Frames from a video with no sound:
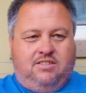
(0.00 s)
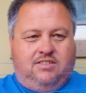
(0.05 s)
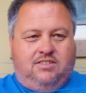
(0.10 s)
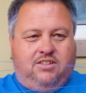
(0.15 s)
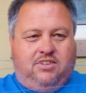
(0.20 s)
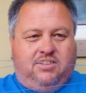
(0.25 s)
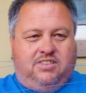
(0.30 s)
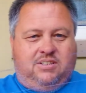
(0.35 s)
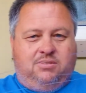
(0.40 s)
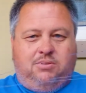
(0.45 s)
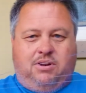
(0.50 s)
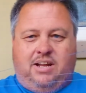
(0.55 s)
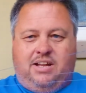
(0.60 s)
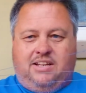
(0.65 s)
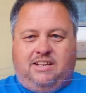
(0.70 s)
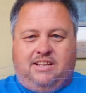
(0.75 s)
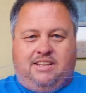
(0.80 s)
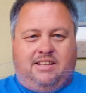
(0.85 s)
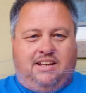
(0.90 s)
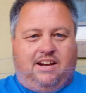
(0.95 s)
So you see what I
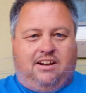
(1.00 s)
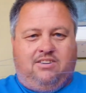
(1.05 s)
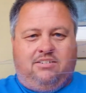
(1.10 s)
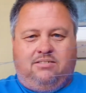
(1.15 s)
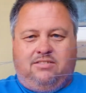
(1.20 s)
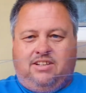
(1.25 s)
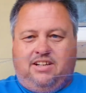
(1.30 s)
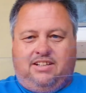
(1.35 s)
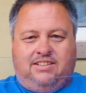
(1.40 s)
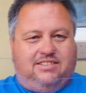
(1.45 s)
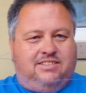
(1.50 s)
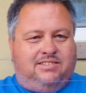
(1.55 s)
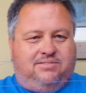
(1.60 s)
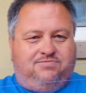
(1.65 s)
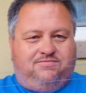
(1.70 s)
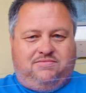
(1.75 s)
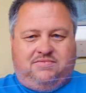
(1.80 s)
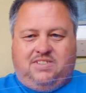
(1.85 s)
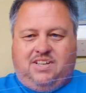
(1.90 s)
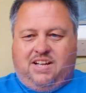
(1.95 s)
did there.
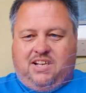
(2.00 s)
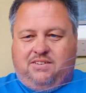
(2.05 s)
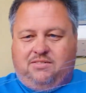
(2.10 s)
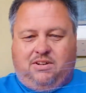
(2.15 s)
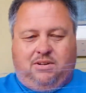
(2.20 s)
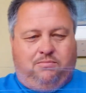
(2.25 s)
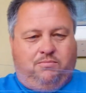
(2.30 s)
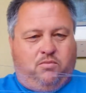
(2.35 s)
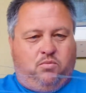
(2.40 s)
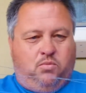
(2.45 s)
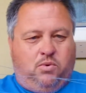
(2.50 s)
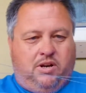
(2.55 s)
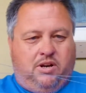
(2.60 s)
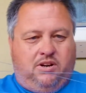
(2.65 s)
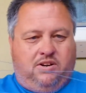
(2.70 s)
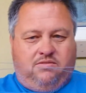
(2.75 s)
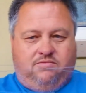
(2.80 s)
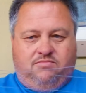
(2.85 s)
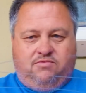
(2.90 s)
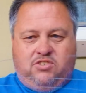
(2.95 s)
That's kind of a
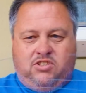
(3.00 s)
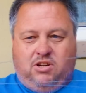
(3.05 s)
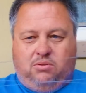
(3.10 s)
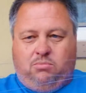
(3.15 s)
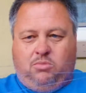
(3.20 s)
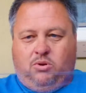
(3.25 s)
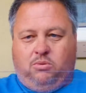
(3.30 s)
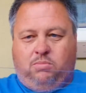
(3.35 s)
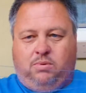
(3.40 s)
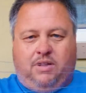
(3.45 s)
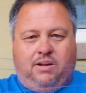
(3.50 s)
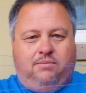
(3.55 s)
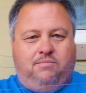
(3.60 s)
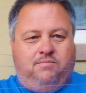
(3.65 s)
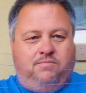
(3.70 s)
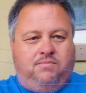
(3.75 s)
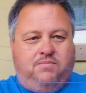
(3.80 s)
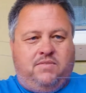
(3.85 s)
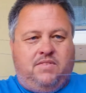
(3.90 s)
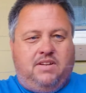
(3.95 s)
weird jumble, but
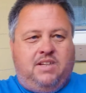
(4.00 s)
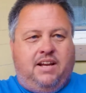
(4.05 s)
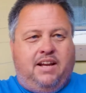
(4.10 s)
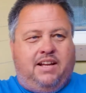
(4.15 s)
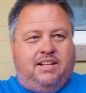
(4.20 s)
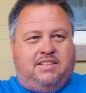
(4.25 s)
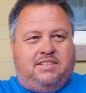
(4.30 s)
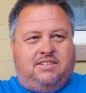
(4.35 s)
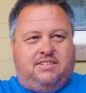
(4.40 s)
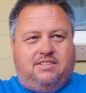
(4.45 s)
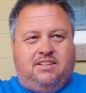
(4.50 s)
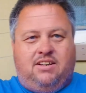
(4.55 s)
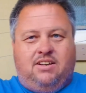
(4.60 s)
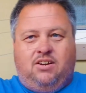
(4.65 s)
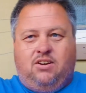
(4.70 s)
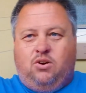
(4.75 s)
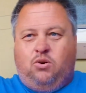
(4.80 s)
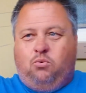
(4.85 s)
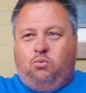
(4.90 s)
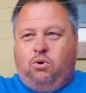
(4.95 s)
it's
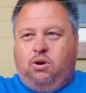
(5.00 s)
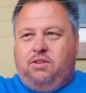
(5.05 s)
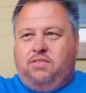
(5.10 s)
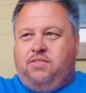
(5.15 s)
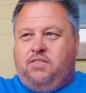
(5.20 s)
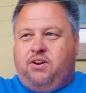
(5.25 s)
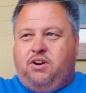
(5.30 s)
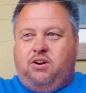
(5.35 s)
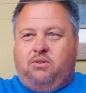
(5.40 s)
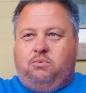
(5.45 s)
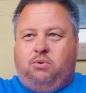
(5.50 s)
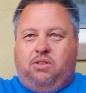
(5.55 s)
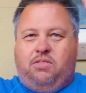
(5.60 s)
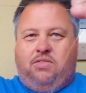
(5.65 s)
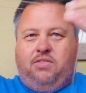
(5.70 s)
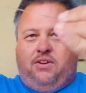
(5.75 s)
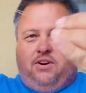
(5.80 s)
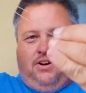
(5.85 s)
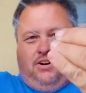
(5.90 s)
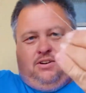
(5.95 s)
1/3,
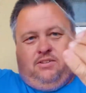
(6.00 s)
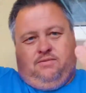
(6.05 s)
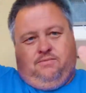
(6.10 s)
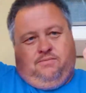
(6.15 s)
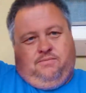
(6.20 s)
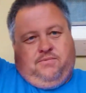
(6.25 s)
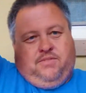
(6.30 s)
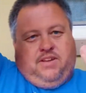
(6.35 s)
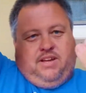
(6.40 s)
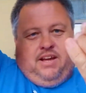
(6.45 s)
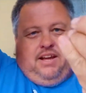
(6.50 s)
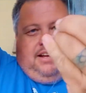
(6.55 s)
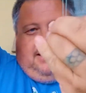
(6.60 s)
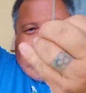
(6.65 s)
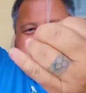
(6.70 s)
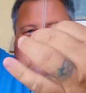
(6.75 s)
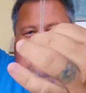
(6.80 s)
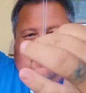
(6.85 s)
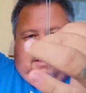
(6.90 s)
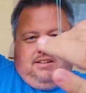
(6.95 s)
1/3.
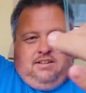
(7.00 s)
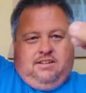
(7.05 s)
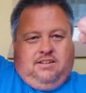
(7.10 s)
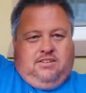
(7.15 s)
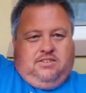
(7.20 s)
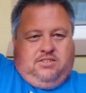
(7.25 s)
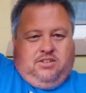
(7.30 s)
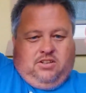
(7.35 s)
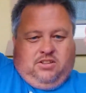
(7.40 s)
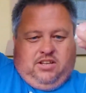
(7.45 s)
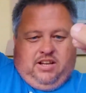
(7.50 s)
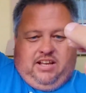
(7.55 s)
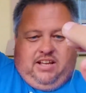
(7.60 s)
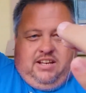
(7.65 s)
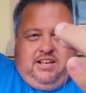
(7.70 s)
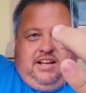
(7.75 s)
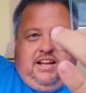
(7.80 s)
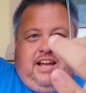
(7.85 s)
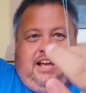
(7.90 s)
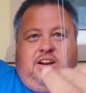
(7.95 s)
Okay? So the
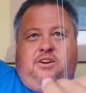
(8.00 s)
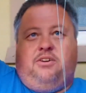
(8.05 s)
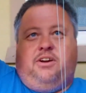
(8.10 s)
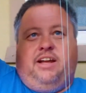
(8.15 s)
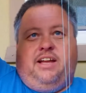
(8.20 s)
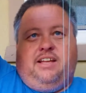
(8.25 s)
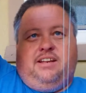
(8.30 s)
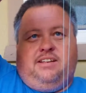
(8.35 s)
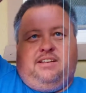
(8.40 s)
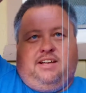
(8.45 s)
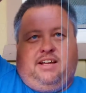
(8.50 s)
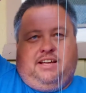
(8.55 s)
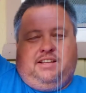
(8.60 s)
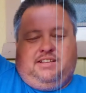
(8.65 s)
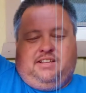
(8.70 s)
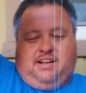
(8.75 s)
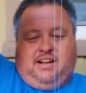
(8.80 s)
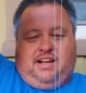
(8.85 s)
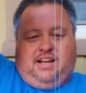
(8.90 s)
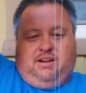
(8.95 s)
indicator end,
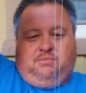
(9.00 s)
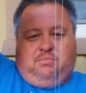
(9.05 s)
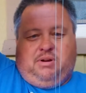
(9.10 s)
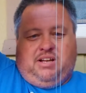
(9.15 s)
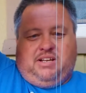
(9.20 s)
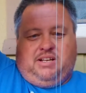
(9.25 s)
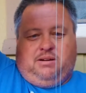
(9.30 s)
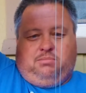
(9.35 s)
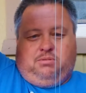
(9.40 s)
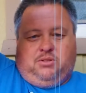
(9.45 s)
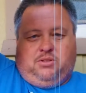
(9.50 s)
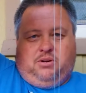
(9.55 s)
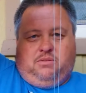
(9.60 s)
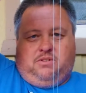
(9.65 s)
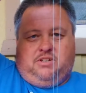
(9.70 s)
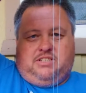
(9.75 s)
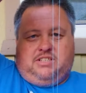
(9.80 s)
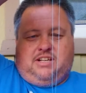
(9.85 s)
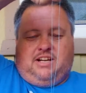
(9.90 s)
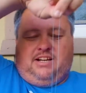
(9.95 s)
and then I have my doubled
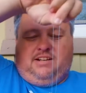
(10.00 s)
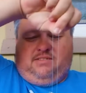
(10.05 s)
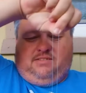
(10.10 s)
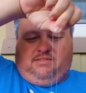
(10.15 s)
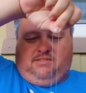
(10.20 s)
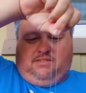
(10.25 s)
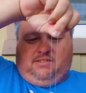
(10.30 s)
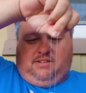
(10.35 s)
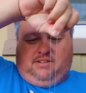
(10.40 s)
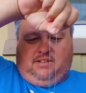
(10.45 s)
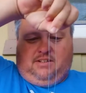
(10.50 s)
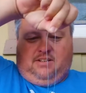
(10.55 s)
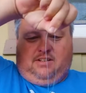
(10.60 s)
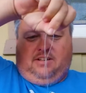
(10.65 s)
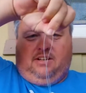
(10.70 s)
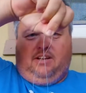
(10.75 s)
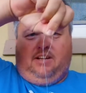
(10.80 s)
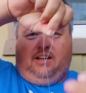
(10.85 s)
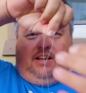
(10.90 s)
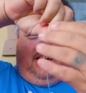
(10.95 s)
over side.
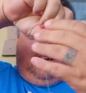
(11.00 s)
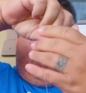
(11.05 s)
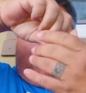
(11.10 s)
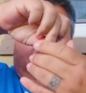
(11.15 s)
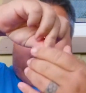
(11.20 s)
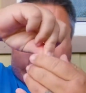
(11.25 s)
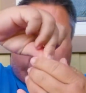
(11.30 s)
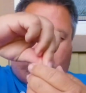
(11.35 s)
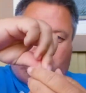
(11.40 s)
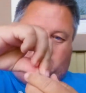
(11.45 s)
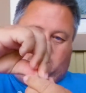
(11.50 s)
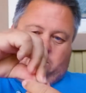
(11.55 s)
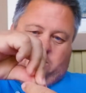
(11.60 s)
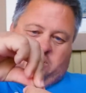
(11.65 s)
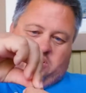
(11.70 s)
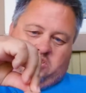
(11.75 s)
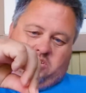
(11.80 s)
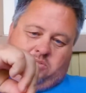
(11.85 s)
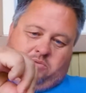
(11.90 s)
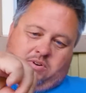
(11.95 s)
And I'm going to
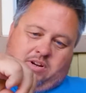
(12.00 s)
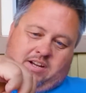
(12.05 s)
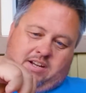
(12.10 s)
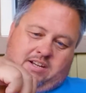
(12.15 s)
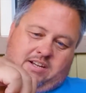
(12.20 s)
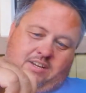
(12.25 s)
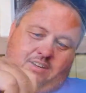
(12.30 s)
pinch it right